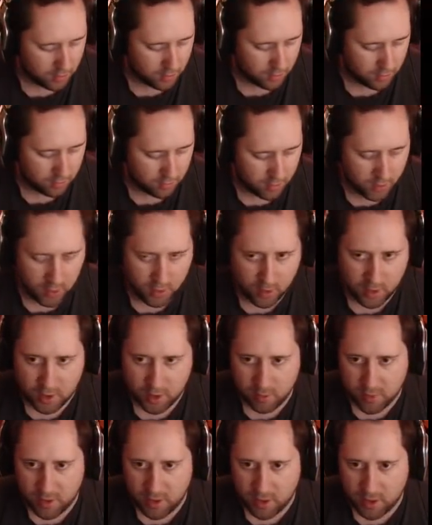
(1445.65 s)
Right, you guys
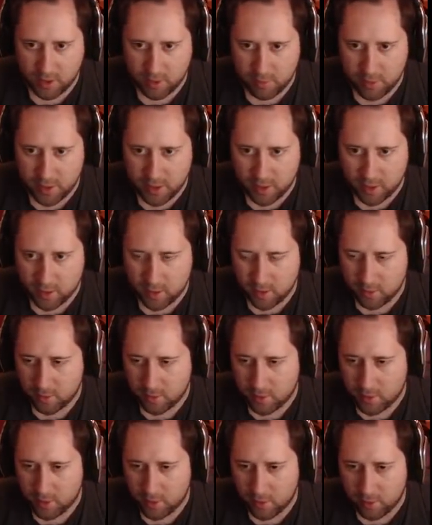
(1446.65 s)
better get back,
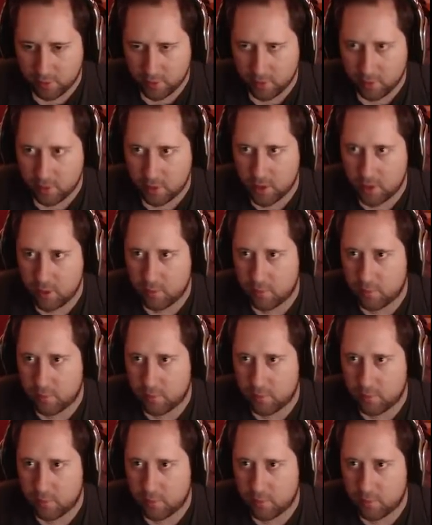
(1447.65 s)
they're off their way.